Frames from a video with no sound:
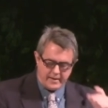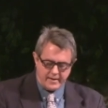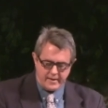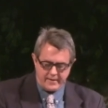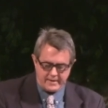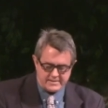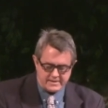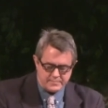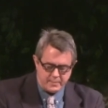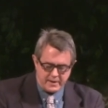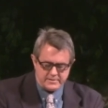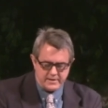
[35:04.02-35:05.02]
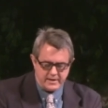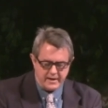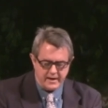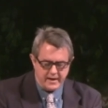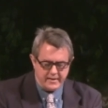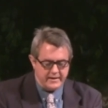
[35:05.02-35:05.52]
Now, that's especially
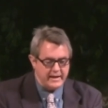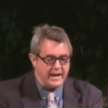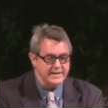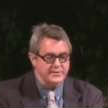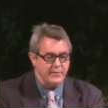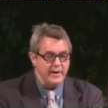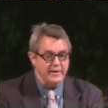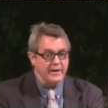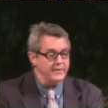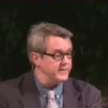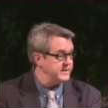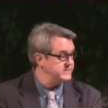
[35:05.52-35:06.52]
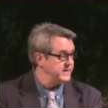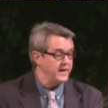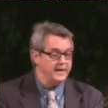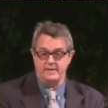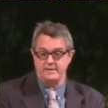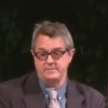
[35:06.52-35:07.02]
uh, the case around here these
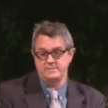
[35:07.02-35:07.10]
days